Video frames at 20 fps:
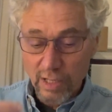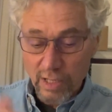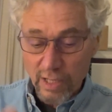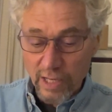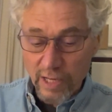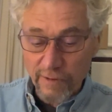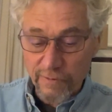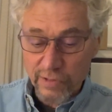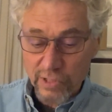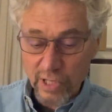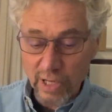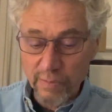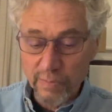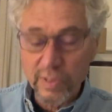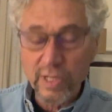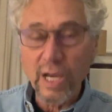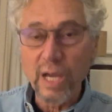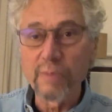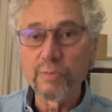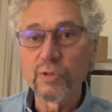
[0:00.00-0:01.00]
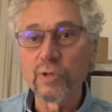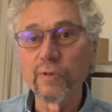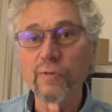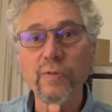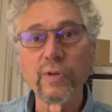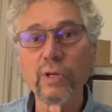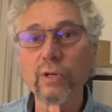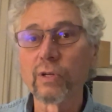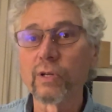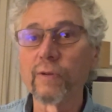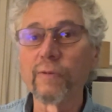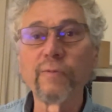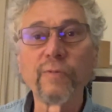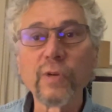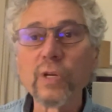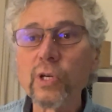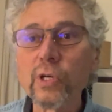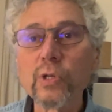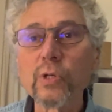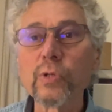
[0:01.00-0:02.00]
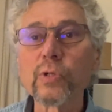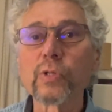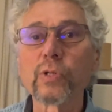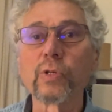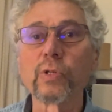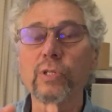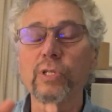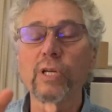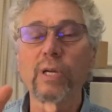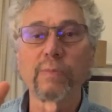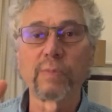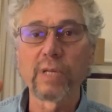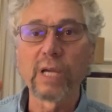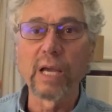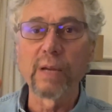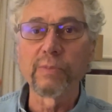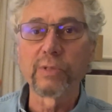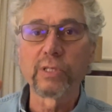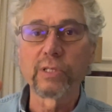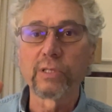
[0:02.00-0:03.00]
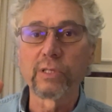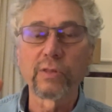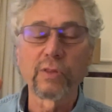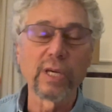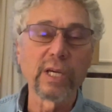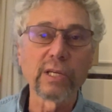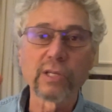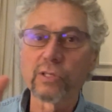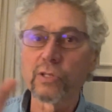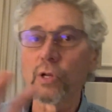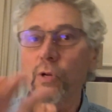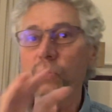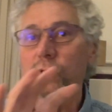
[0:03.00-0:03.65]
If sometimes you feel confused or sometimes things don't